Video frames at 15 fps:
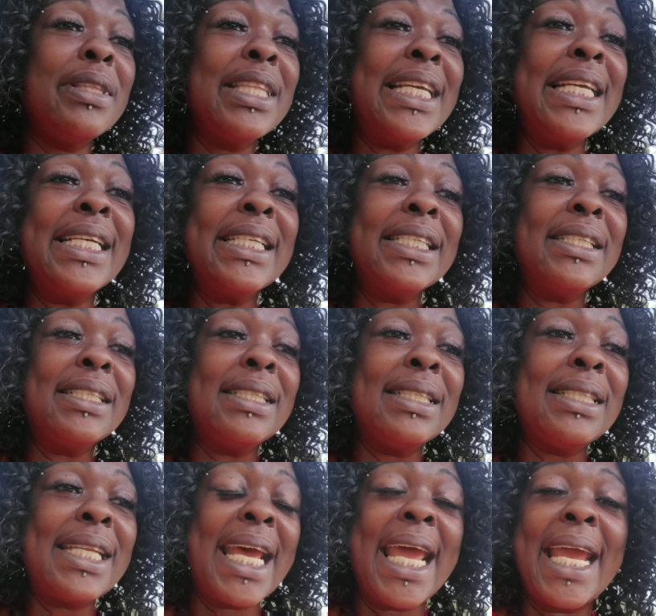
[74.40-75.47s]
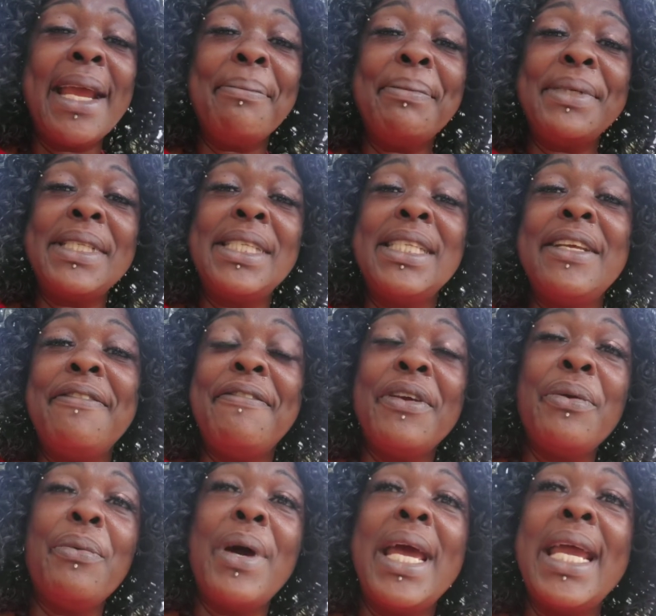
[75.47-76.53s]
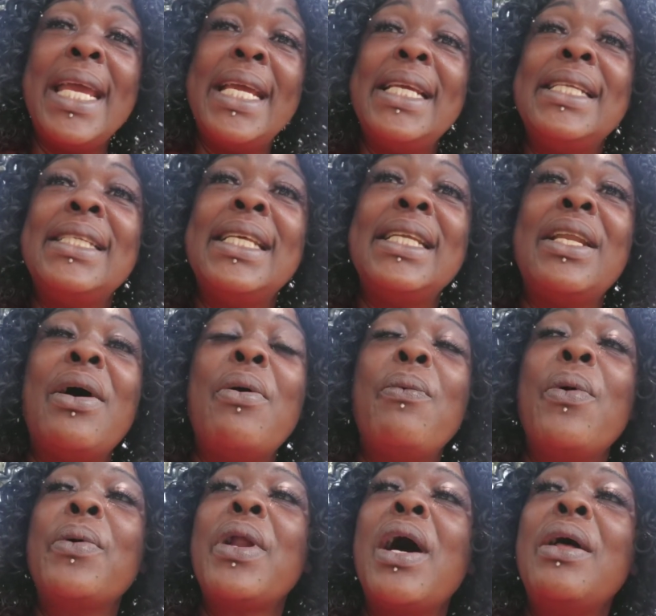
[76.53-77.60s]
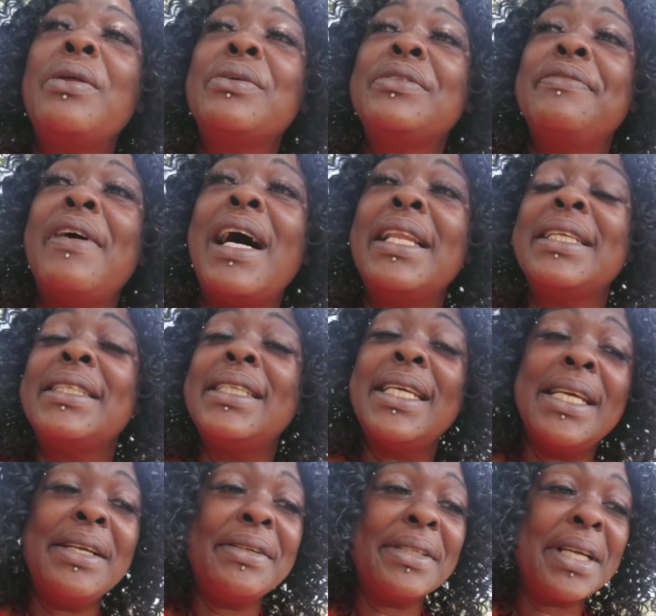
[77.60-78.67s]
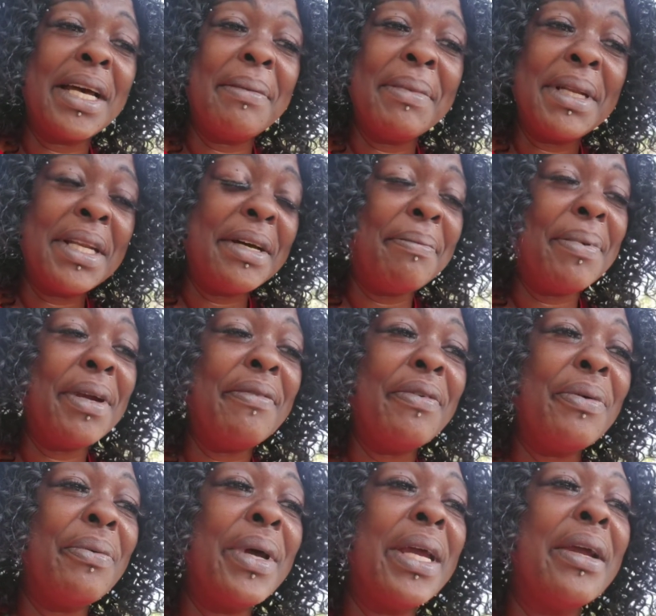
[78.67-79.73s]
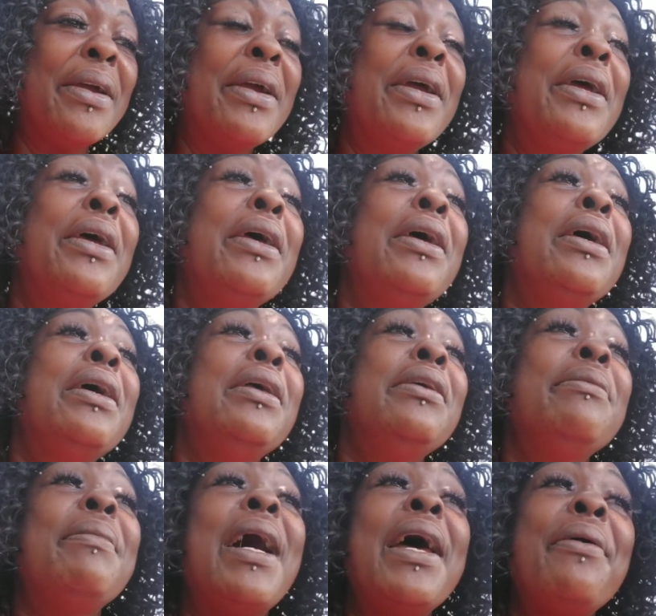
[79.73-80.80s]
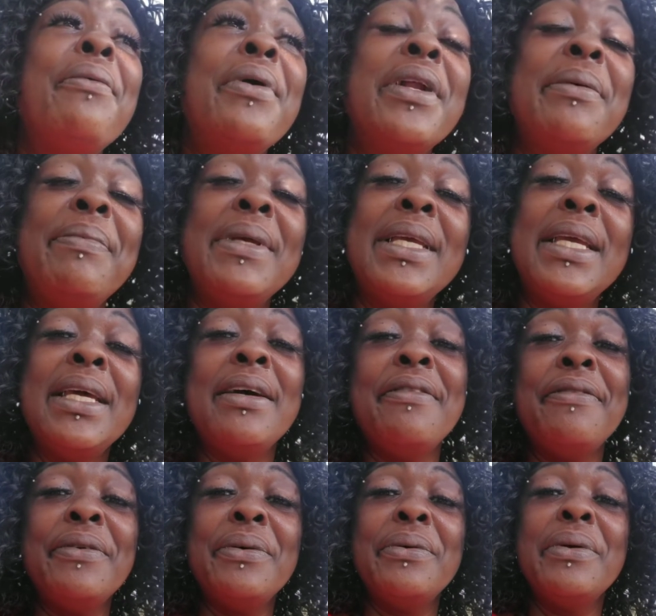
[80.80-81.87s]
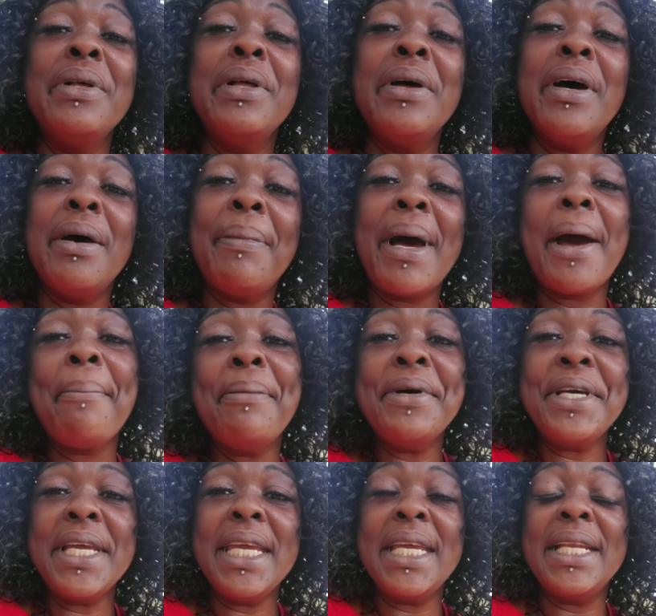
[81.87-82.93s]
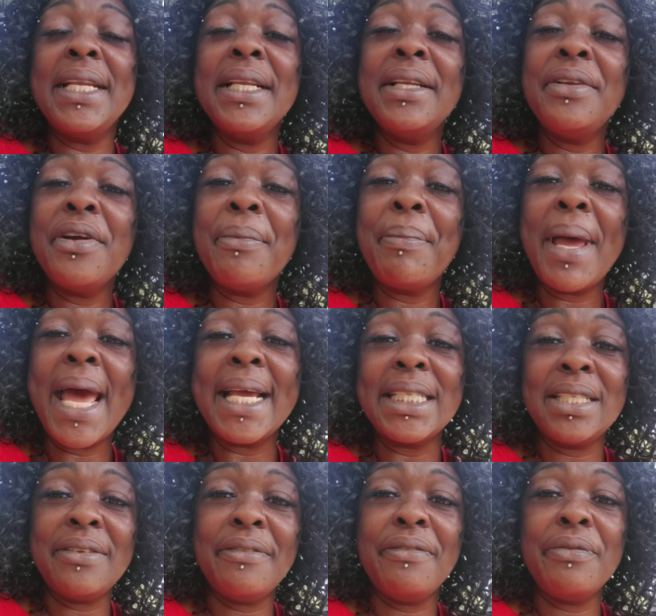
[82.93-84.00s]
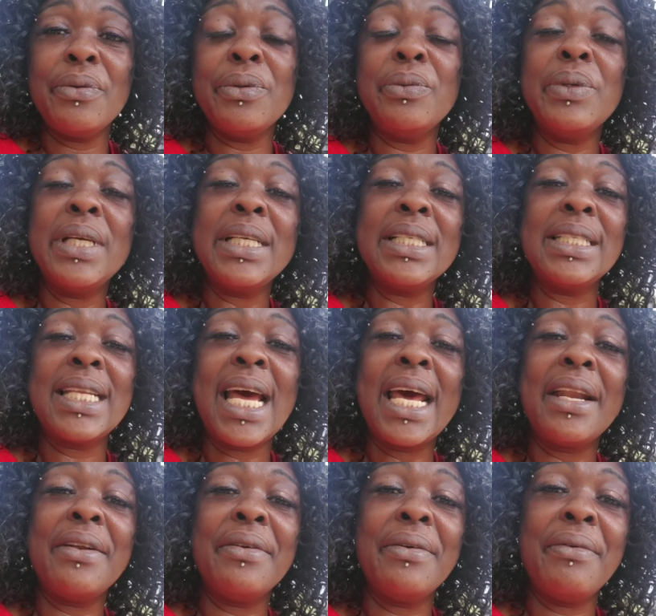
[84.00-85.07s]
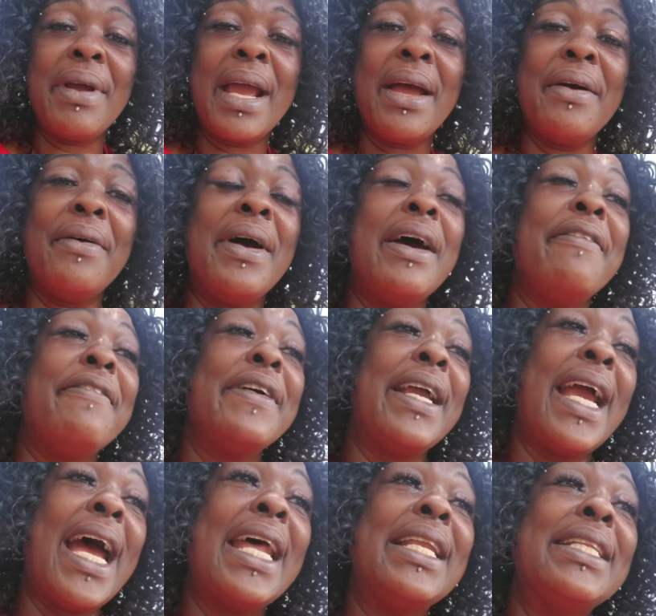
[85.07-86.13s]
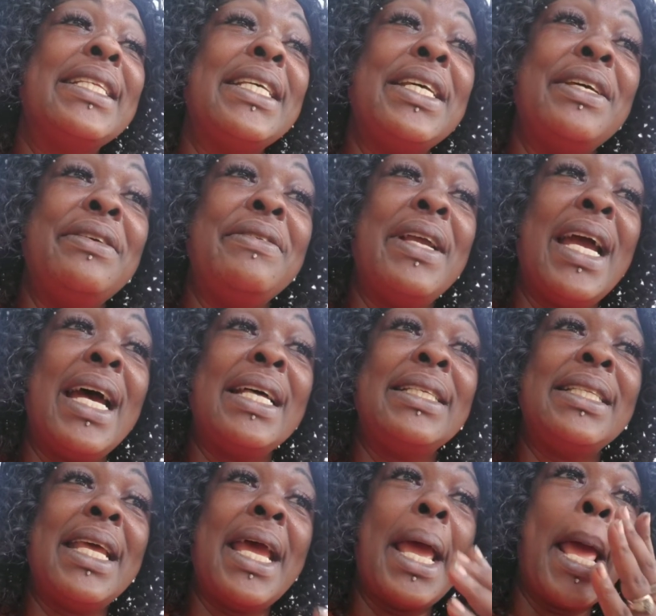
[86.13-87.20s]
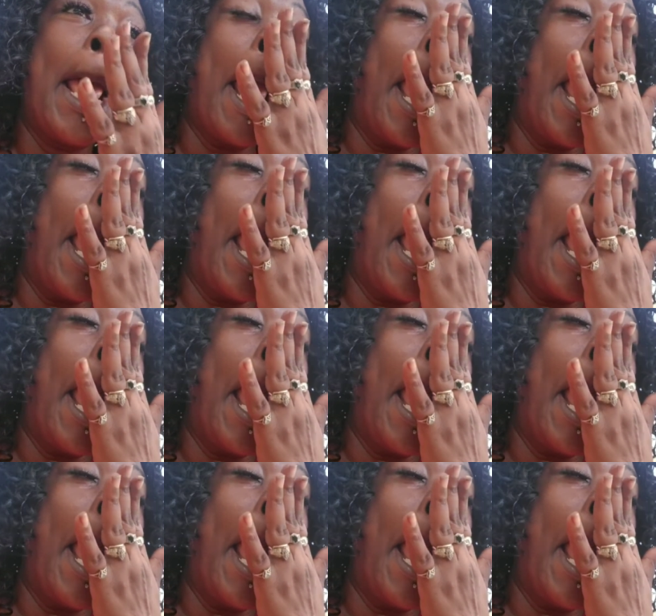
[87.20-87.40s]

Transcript: things set in specific ways and don't want all those volunteers coming up everywhere, you might want to be careful about putting your passion fruit inside of the ground. I forgot to tell you guys that.